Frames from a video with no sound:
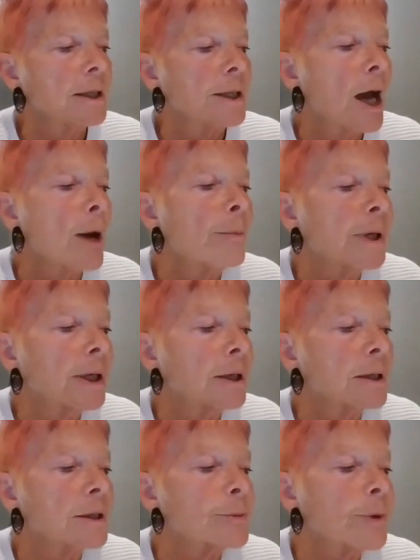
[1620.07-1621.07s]
The humming
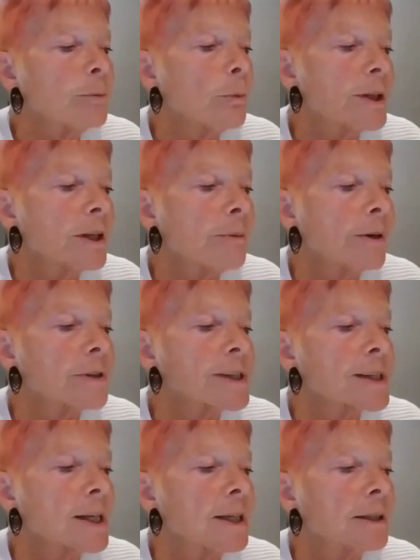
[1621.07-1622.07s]
has been with him ever
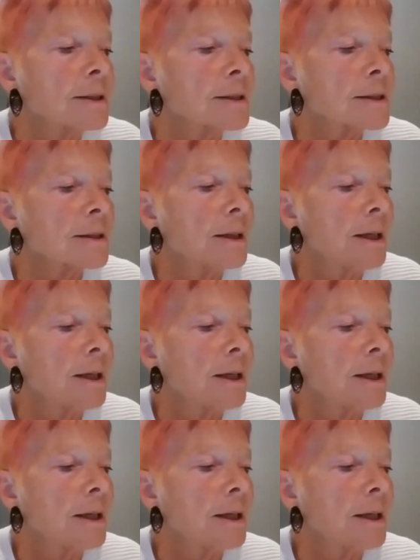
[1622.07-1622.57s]
since,